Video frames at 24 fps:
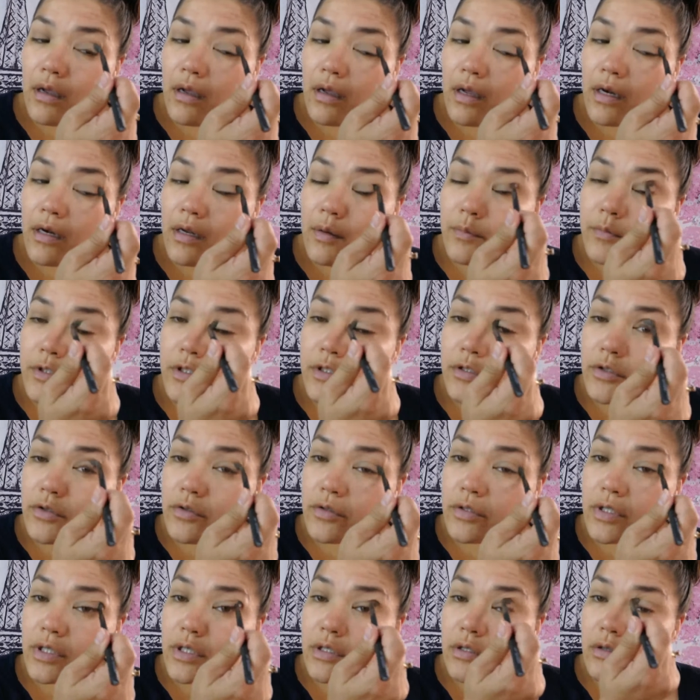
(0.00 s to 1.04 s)
And I'm just
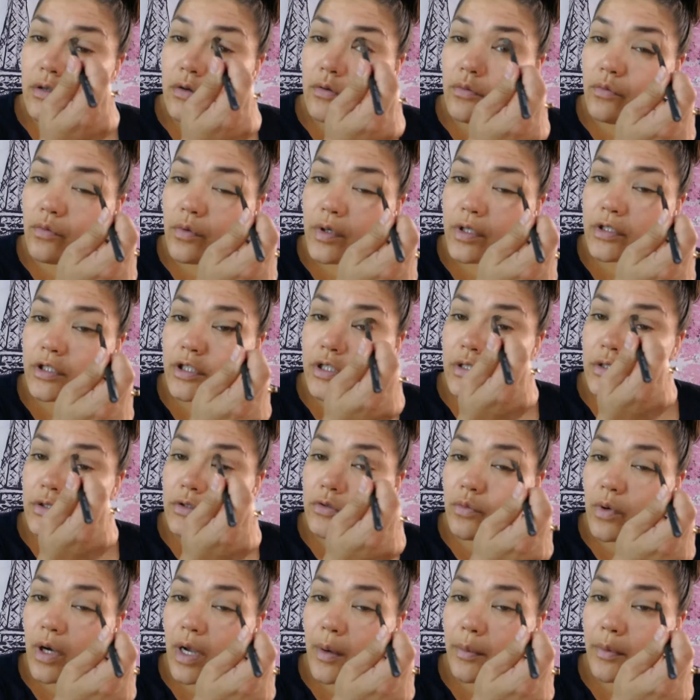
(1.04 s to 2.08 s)
using
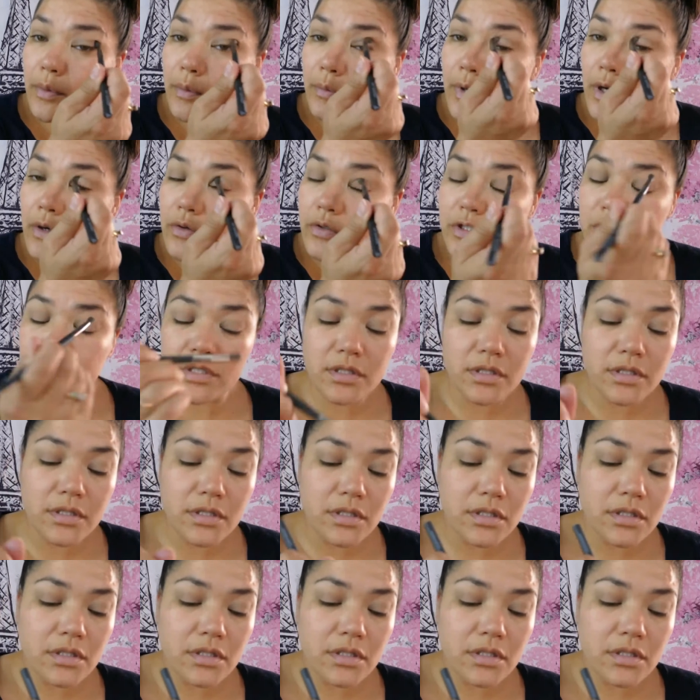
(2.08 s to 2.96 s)
windshield wiper motions.